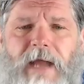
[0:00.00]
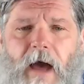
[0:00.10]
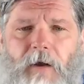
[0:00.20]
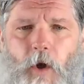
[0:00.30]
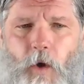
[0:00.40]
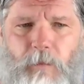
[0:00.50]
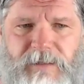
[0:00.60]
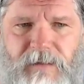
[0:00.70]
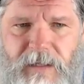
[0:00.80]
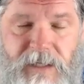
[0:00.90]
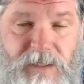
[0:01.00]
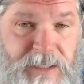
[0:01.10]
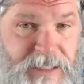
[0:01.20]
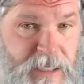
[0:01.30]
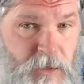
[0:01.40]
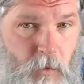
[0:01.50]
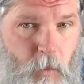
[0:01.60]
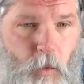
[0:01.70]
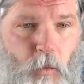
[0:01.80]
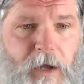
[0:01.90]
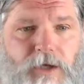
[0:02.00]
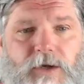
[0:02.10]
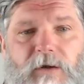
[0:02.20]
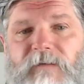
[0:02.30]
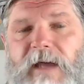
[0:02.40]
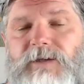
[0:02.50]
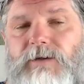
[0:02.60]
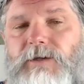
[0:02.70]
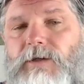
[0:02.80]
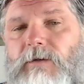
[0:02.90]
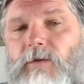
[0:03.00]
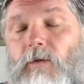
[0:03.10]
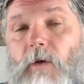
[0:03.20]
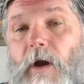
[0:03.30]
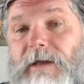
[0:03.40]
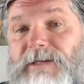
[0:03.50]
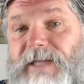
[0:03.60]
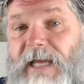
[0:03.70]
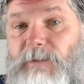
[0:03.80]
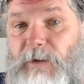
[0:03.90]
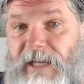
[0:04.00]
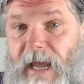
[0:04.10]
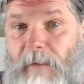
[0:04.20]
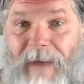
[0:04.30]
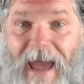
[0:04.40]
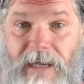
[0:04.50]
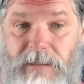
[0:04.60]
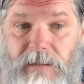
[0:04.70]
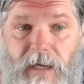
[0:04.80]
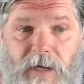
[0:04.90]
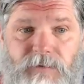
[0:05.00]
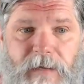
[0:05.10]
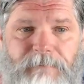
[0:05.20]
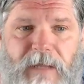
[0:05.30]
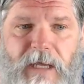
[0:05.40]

doubt hopes that this deal will reassure investors who Harare is desperate to get back into the country,